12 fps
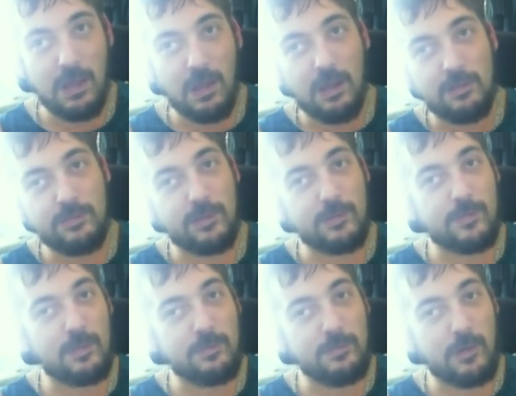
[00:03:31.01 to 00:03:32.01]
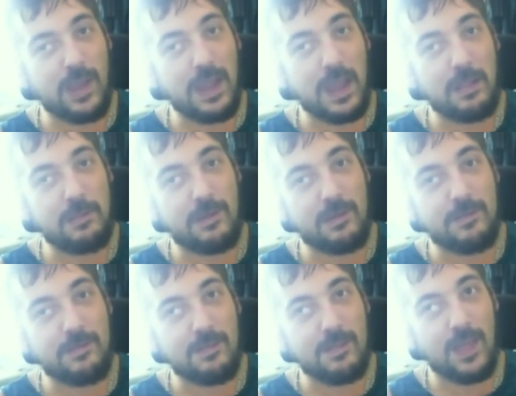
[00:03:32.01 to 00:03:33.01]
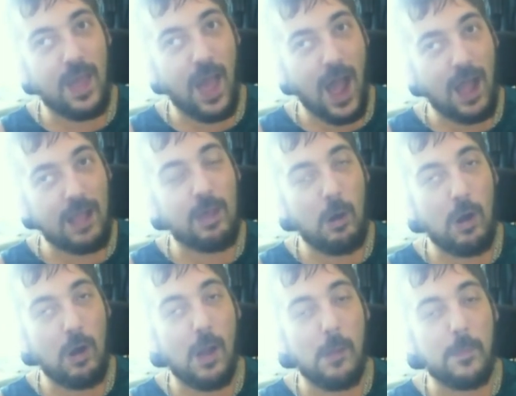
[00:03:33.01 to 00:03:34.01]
just enjoy it. I'm